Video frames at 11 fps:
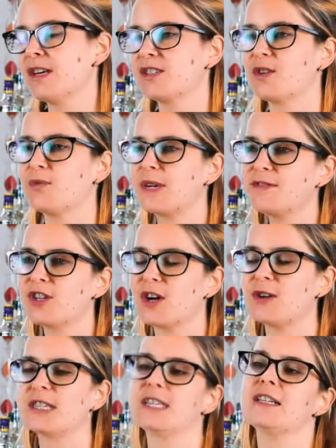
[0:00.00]
So we've
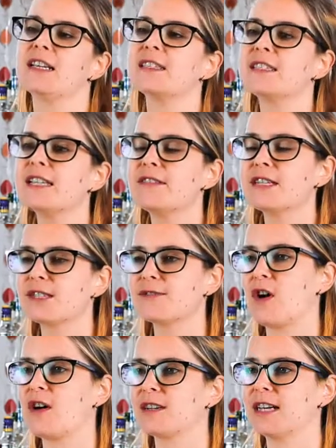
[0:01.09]
chosen a series of
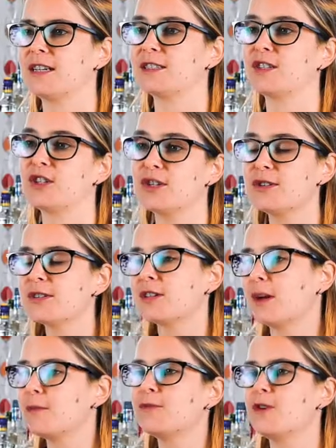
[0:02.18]
cocktails that use
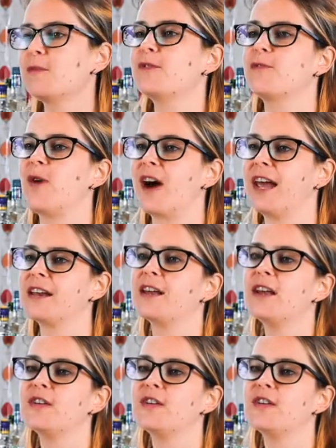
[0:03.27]
some form of wine